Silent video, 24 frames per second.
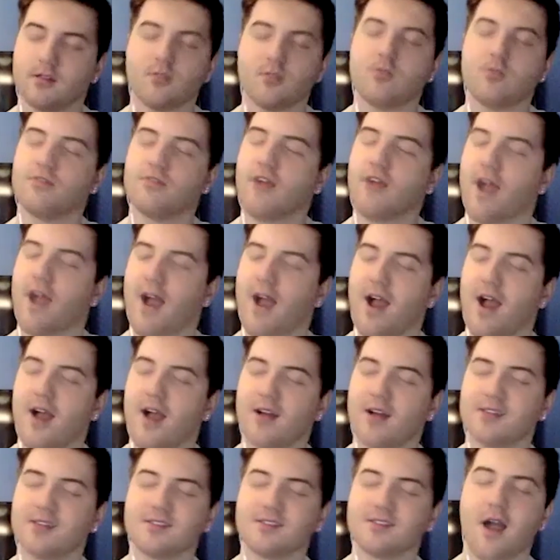
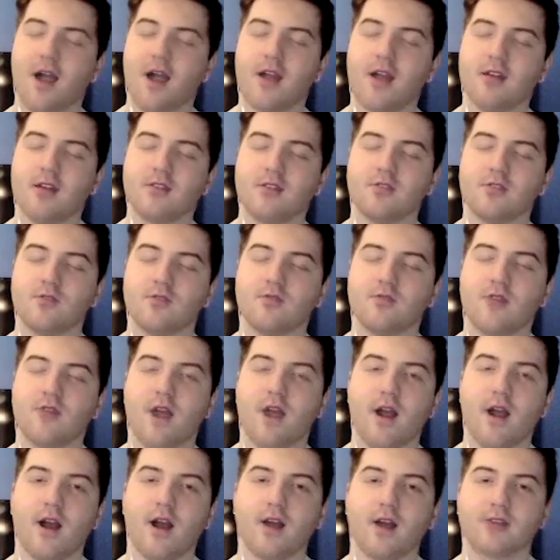fast. I ate too
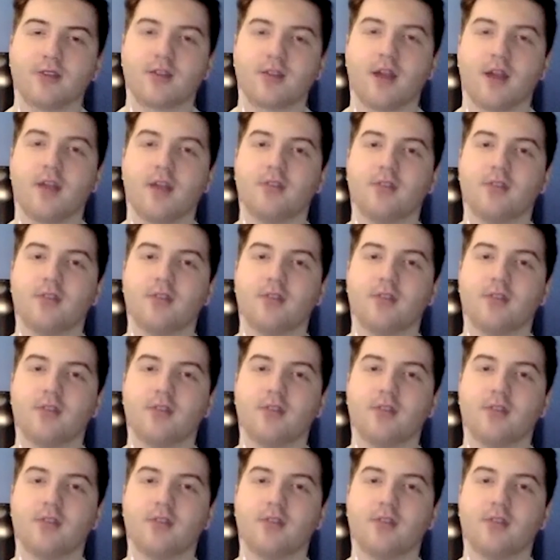fast. I ate too